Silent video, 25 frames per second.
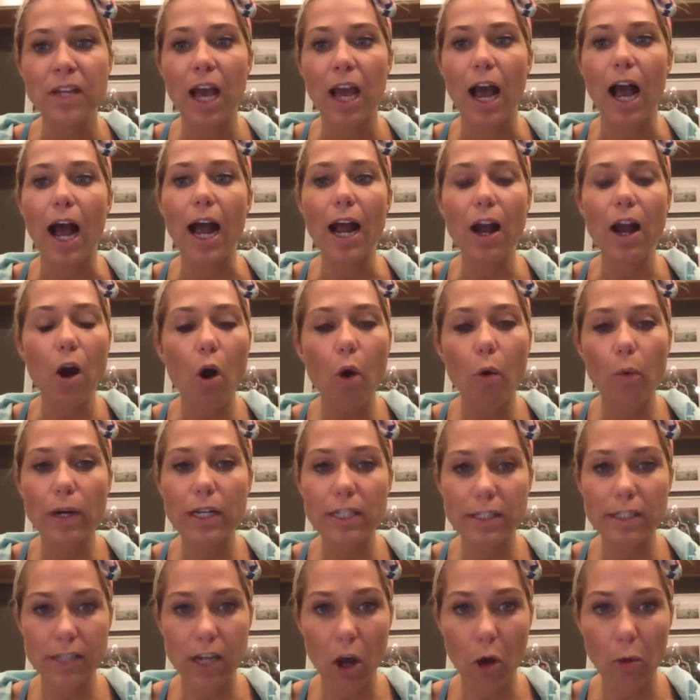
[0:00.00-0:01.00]
I
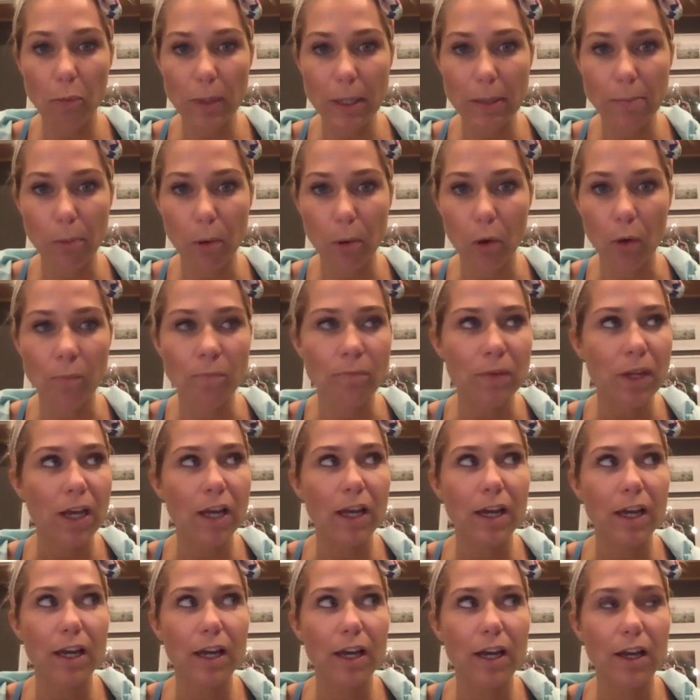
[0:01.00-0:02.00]
always tell people,
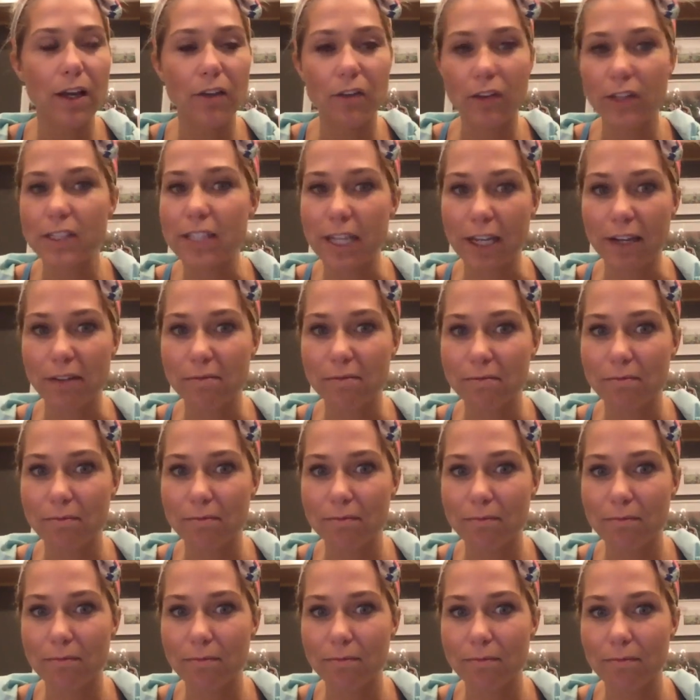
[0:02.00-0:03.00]
listen,
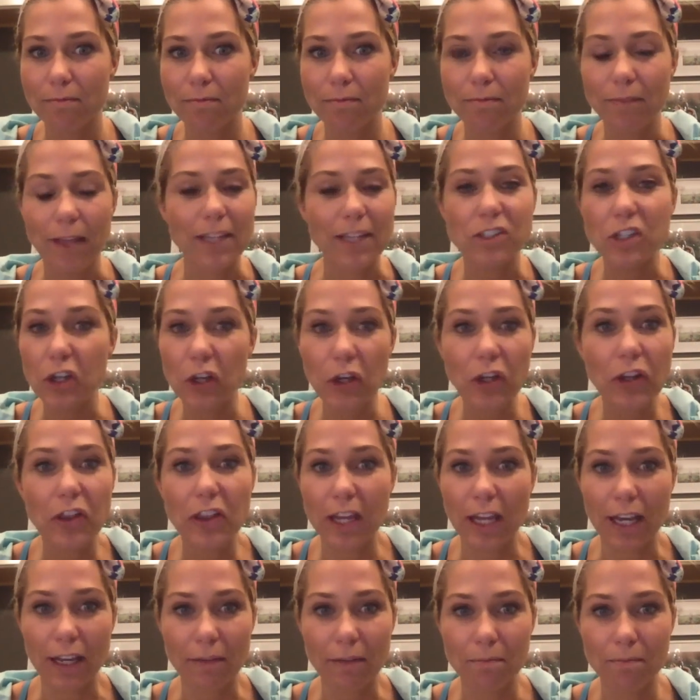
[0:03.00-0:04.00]
that's a good
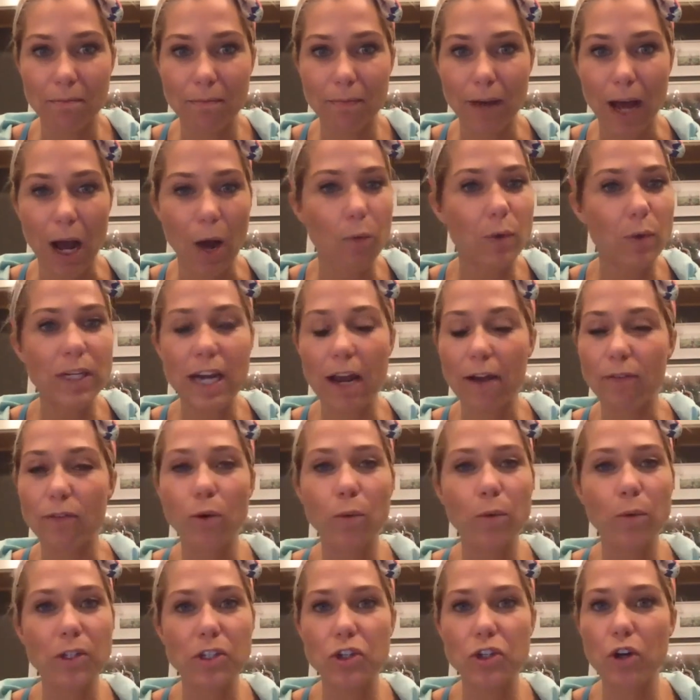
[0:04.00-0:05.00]
thing. I would never
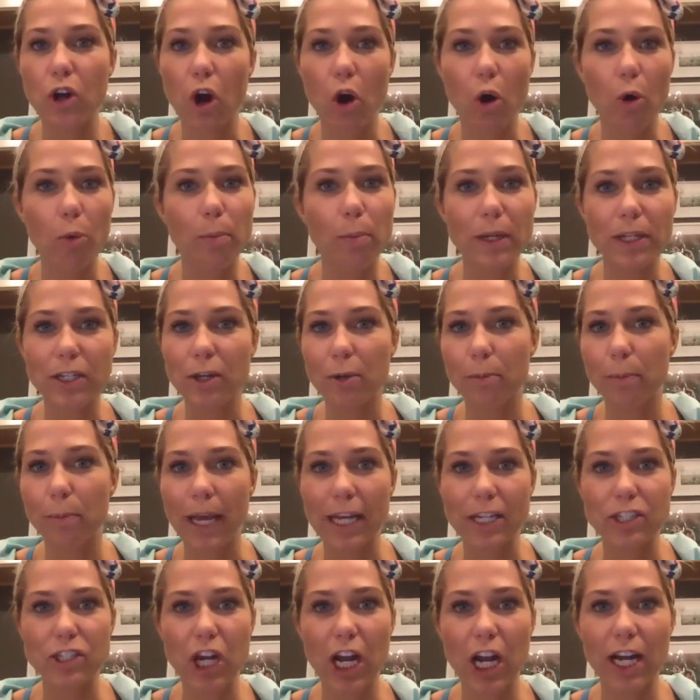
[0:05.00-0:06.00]
want you to open your
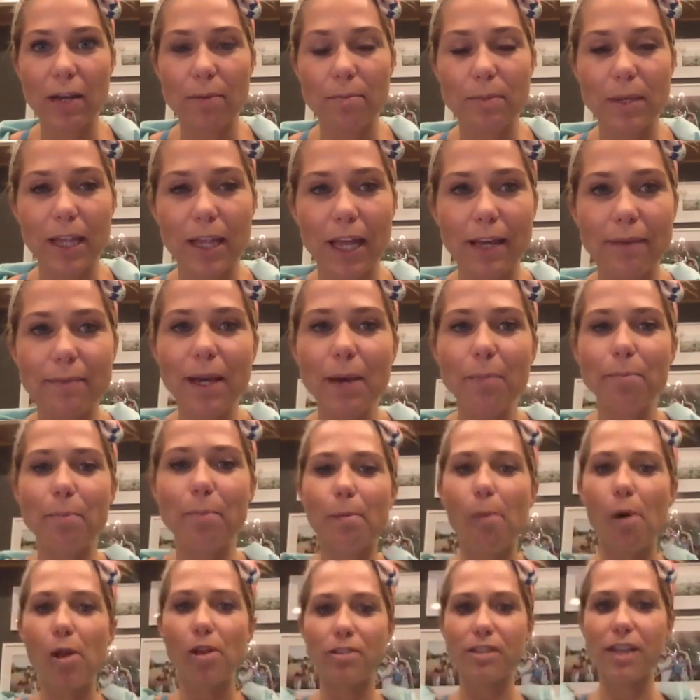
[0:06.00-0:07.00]
paycheck and be like, yep,
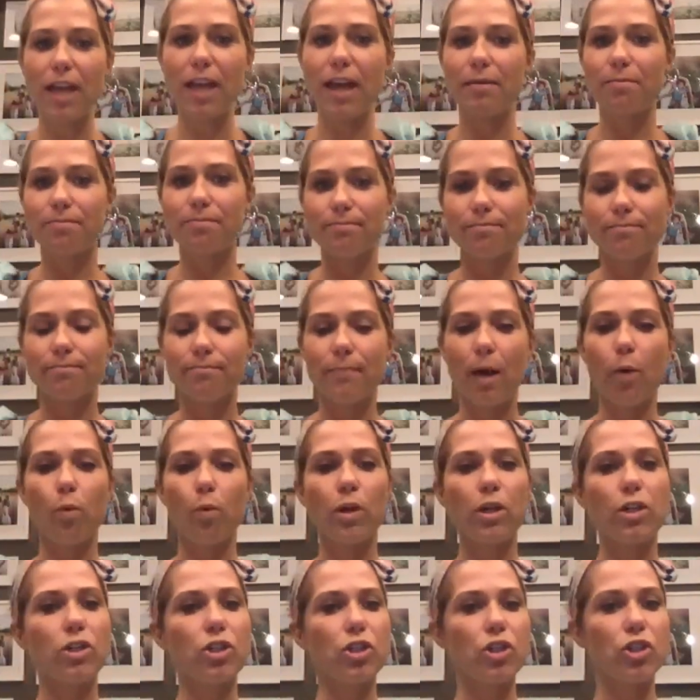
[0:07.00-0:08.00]
I'm all set. I
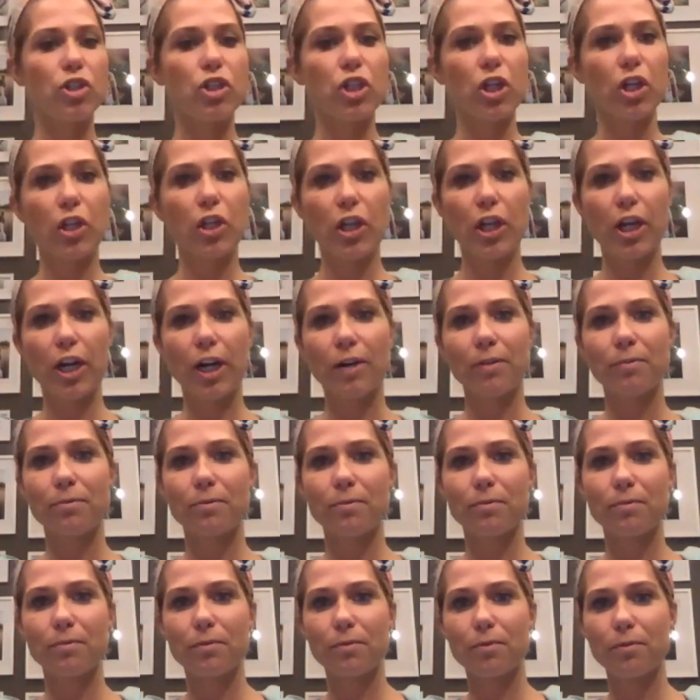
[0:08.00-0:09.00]
want to just chill here,
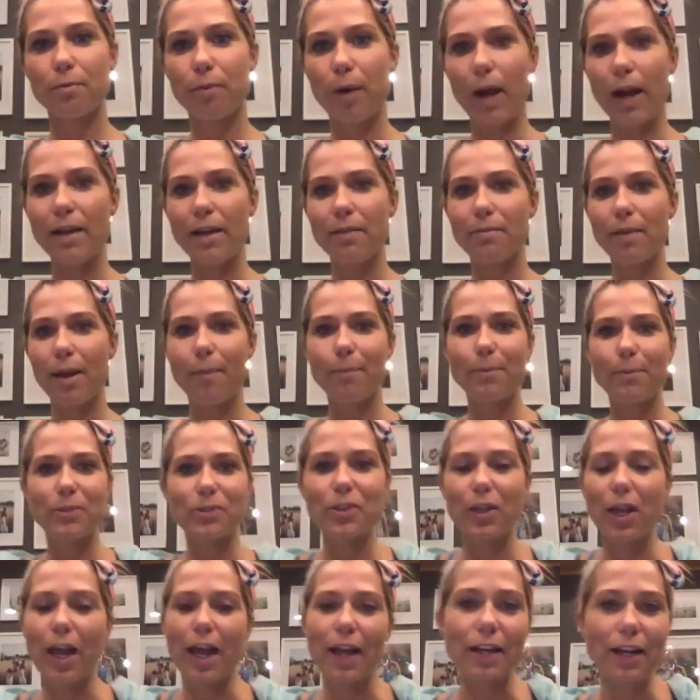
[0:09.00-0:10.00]
right?
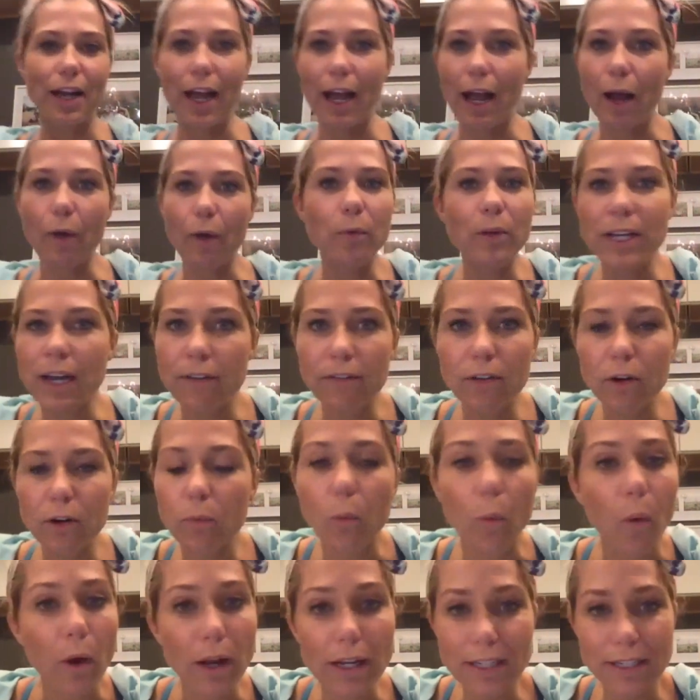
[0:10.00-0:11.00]
I would never
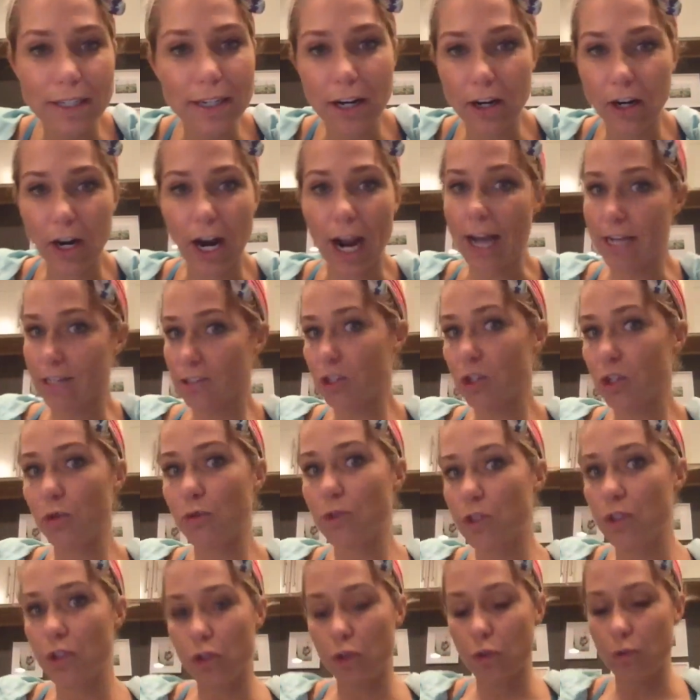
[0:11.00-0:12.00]
want or ask you
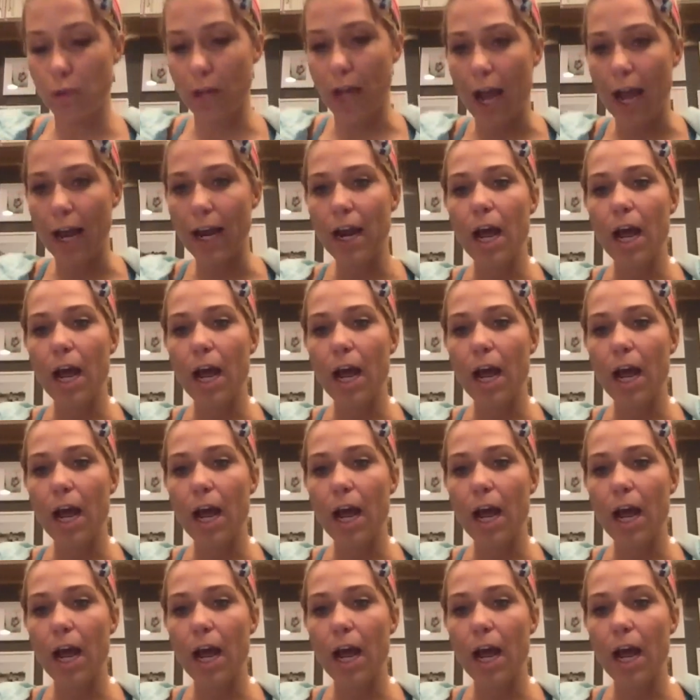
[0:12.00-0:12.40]
to do that.